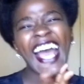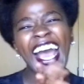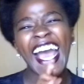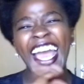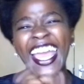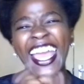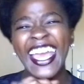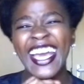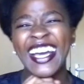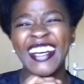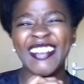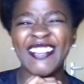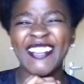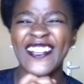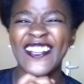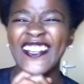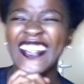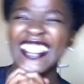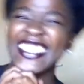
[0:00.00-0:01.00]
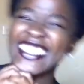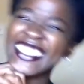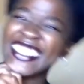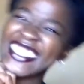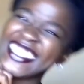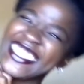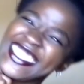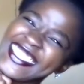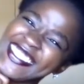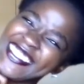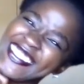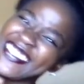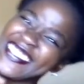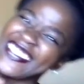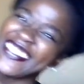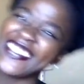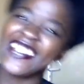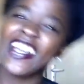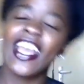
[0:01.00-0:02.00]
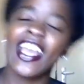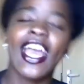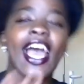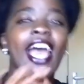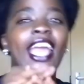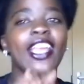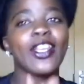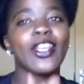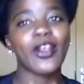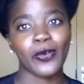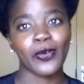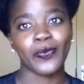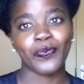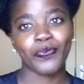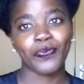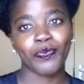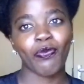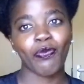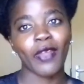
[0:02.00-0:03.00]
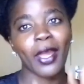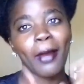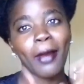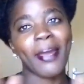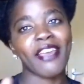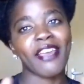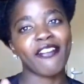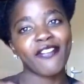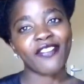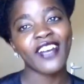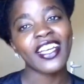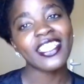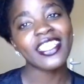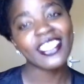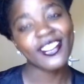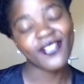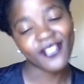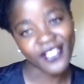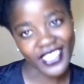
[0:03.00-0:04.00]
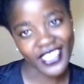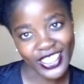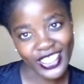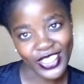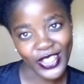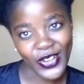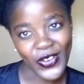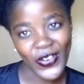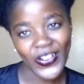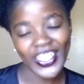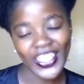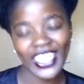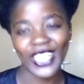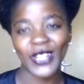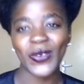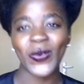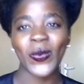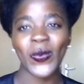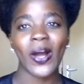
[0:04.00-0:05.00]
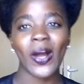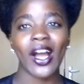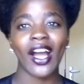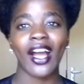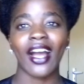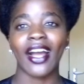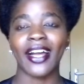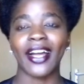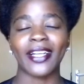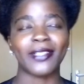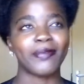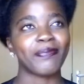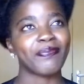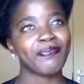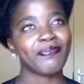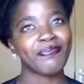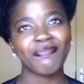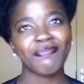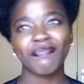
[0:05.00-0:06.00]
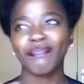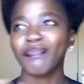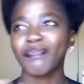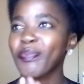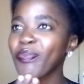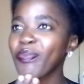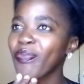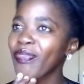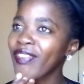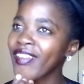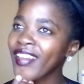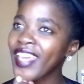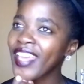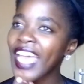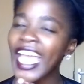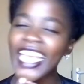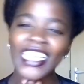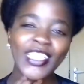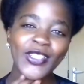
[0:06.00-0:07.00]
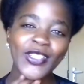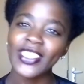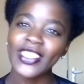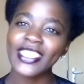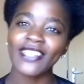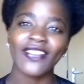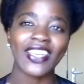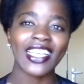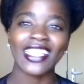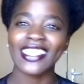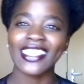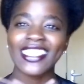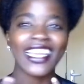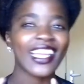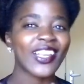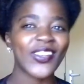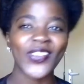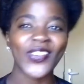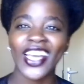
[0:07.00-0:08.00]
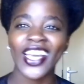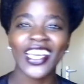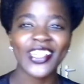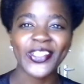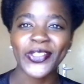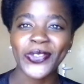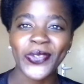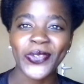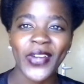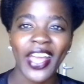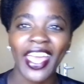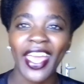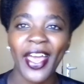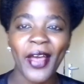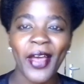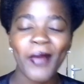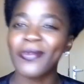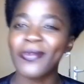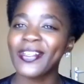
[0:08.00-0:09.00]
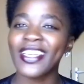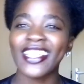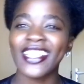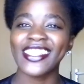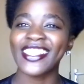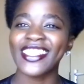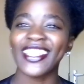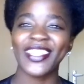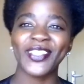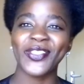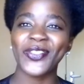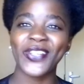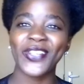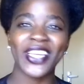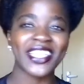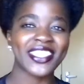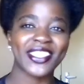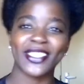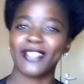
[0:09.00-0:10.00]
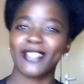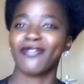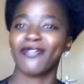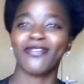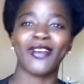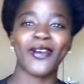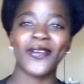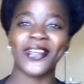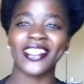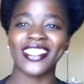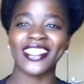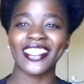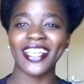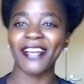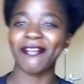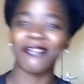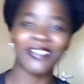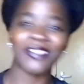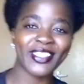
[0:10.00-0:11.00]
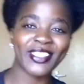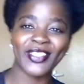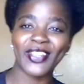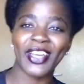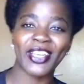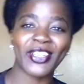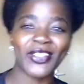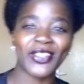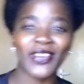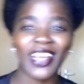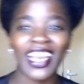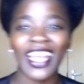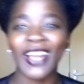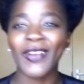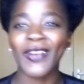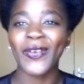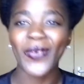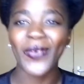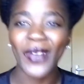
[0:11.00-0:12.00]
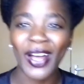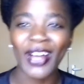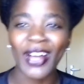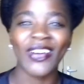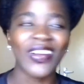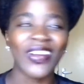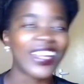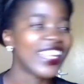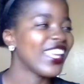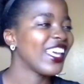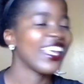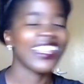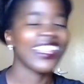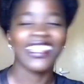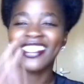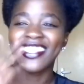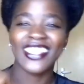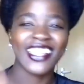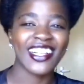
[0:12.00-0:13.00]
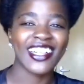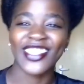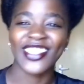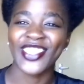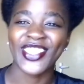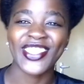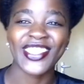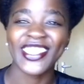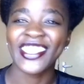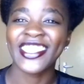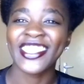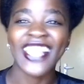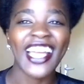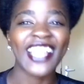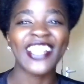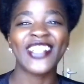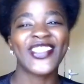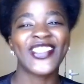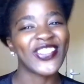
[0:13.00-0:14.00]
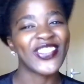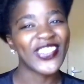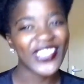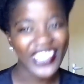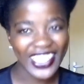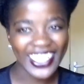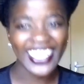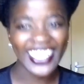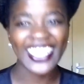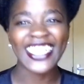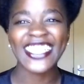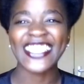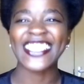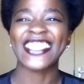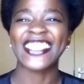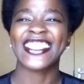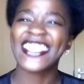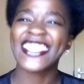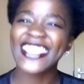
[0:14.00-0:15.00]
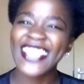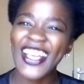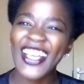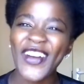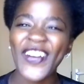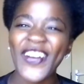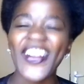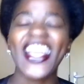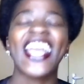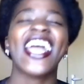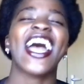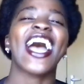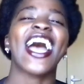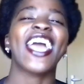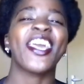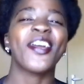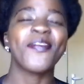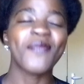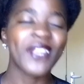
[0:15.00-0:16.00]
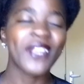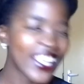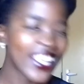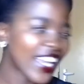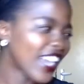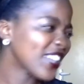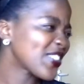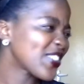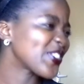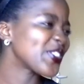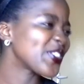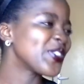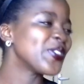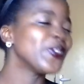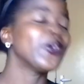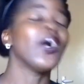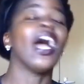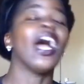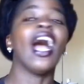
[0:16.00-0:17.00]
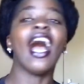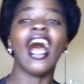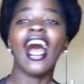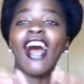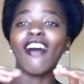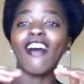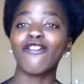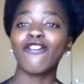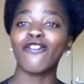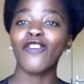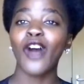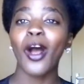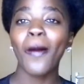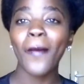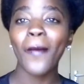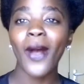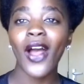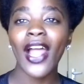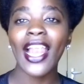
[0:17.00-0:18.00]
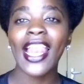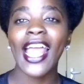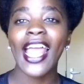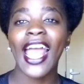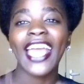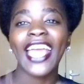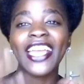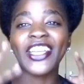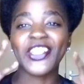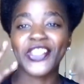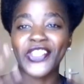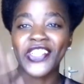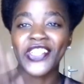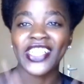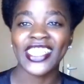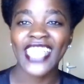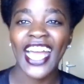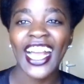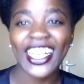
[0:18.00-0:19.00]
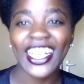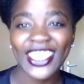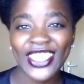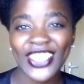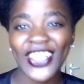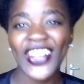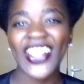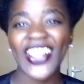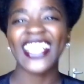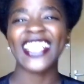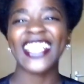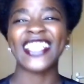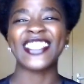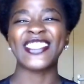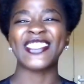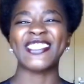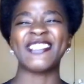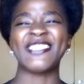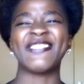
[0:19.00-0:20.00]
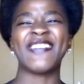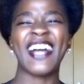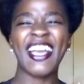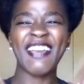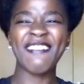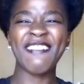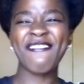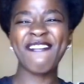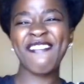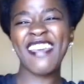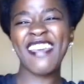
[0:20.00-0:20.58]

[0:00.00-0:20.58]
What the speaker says: I have missed you. I know. My first video, ilikuwa. I did not even tell you guys who I am. As it, you guys just found a video and you were like, wow, this girl just decided to go crazy. So I am here to do a formal introduction into my